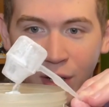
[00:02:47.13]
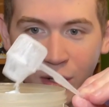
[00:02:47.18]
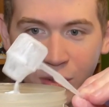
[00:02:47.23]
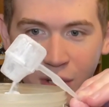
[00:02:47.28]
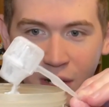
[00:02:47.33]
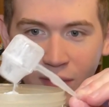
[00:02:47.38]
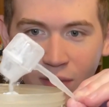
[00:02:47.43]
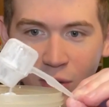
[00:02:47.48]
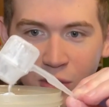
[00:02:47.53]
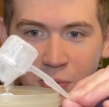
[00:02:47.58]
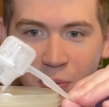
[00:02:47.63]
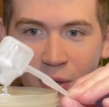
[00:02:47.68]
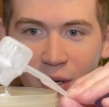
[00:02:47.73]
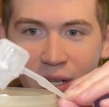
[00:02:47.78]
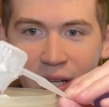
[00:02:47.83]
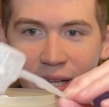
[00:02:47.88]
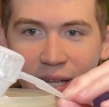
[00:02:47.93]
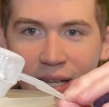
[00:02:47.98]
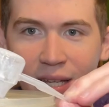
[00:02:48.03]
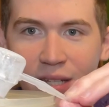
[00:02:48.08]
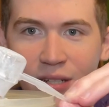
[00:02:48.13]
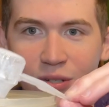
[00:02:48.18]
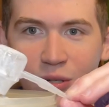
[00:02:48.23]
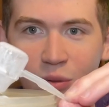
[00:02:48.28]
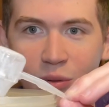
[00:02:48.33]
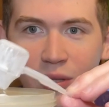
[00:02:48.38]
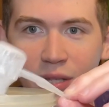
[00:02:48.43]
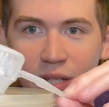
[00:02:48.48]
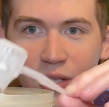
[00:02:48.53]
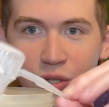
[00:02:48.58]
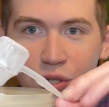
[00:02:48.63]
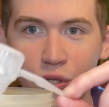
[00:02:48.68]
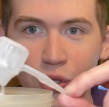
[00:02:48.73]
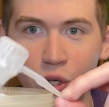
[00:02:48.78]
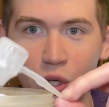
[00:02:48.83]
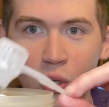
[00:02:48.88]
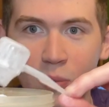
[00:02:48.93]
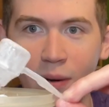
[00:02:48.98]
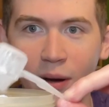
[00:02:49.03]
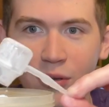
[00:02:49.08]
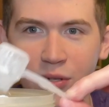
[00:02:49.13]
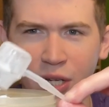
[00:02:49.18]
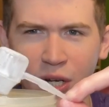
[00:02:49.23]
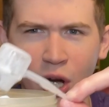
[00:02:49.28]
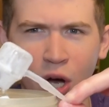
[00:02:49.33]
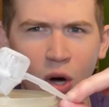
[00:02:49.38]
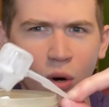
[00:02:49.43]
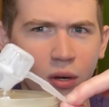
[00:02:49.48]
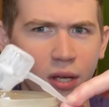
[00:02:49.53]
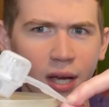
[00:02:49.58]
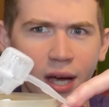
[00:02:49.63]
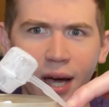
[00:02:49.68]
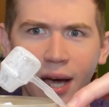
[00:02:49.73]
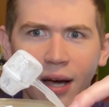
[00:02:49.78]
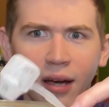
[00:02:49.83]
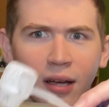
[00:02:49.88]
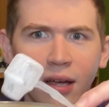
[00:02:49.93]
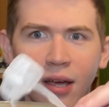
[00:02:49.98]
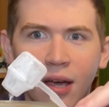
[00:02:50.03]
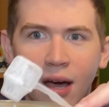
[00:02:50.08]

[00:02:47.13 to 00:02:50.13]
because whenever I was putting it into the scoop, I was like, oh yeah,